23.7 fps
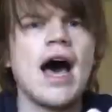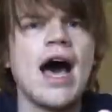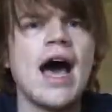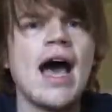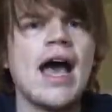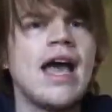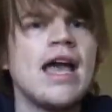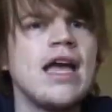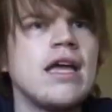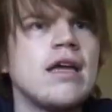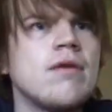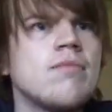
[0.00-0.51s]

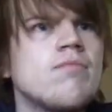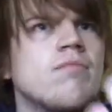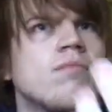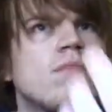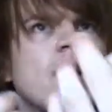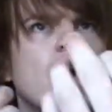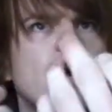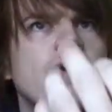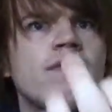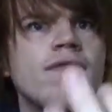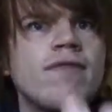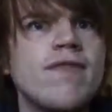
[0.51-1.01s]
I
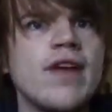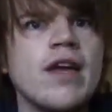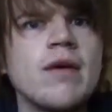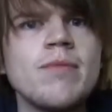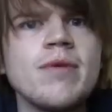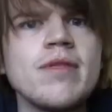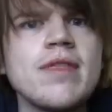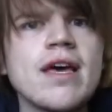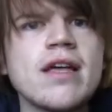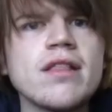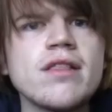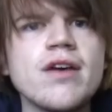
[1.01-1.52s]
have a
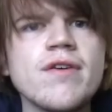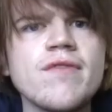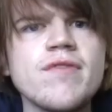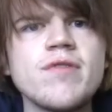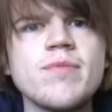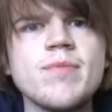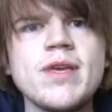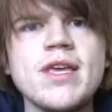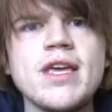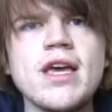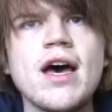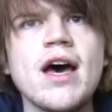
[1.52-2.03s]
family that
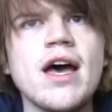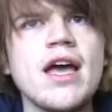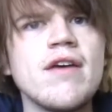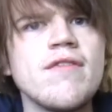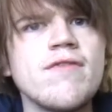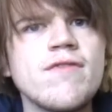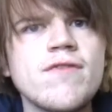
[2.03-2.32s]
loves me. I have